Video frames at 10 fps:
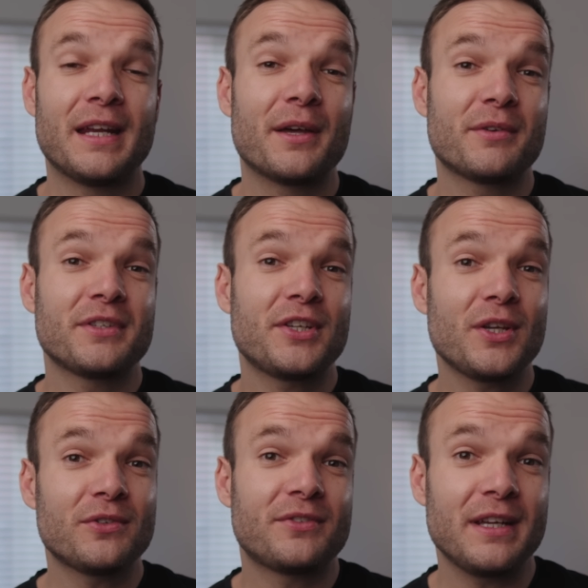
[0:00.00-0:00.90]
Now, there is a
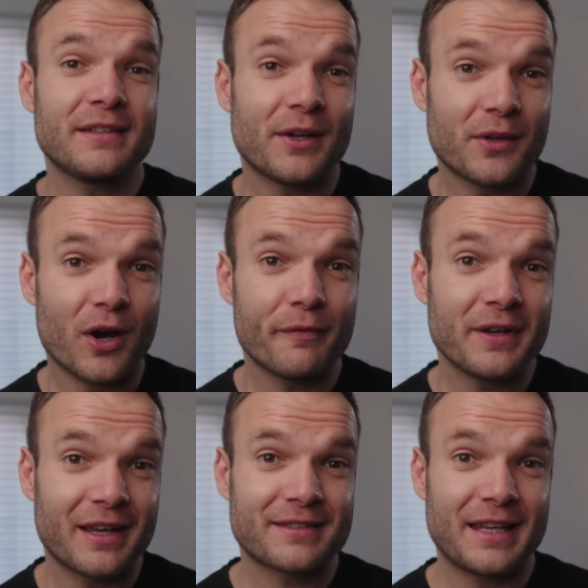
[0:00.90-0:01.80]
huge detail that
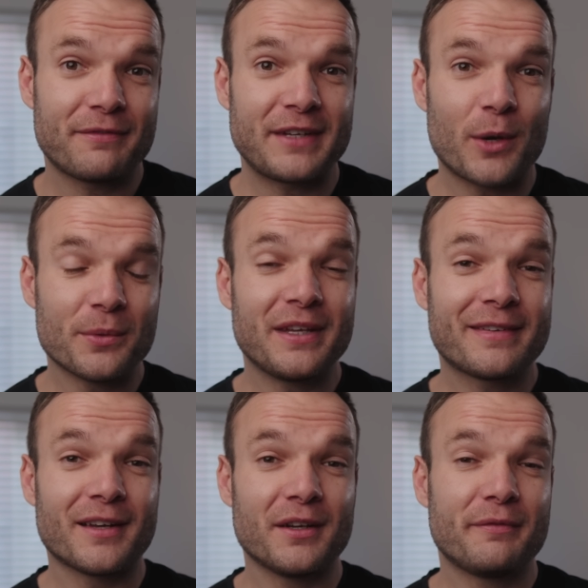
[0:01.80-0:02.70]
often gets left out with these
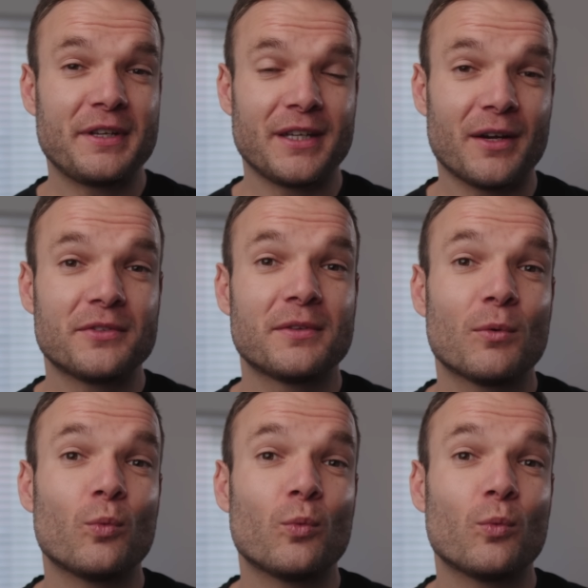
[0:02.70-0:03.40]
style of videos.